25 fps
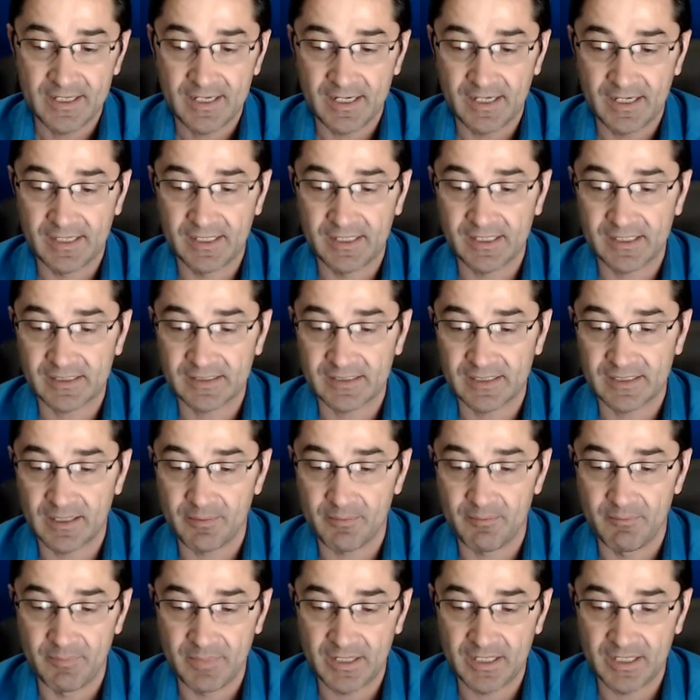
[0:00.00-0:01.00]
near the
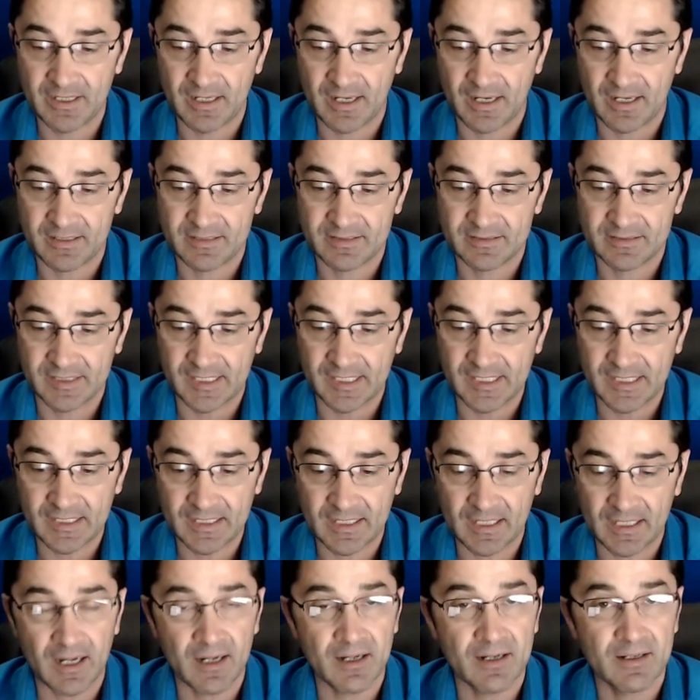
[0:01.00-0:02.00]

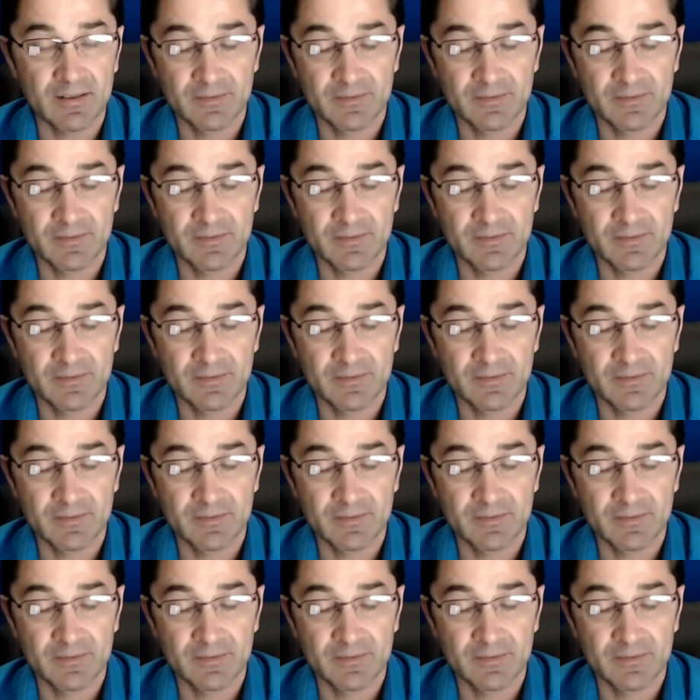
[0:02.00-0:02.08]
Minastinka